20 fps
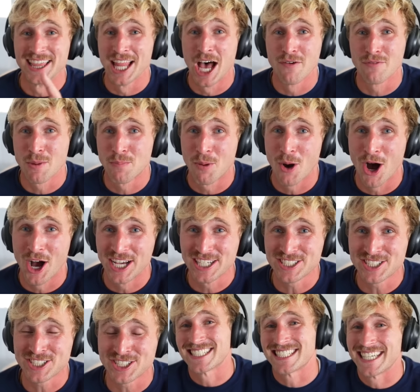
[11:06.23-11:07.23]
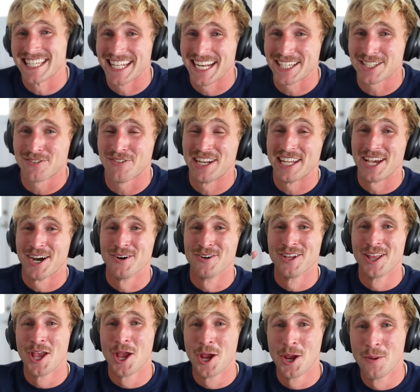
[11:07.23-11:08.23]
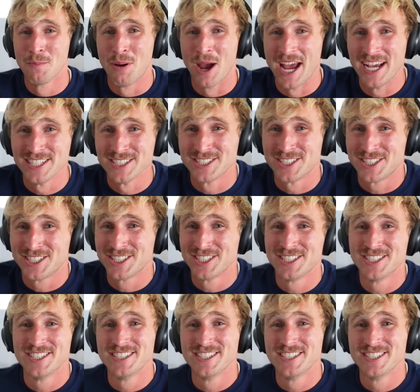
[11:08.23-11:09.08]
I love you, boys. See you in the next video. Peace.